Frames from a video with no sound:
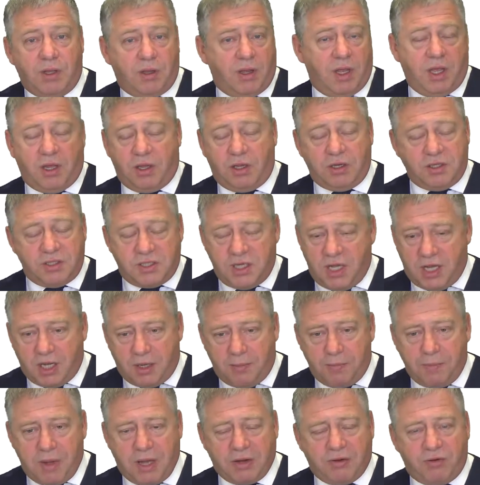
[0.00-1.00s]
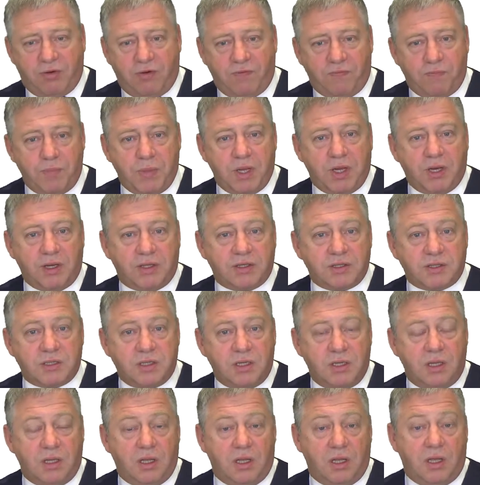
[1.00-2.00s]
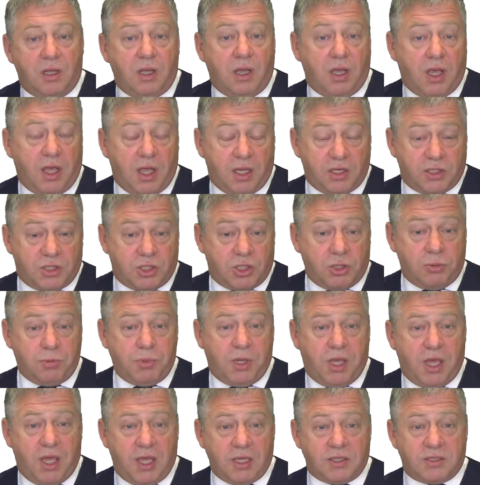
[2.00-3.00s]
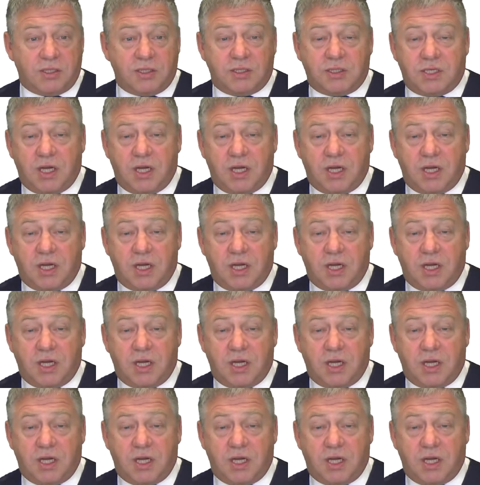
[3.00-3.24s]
It can take a matter of minutes. In some cases,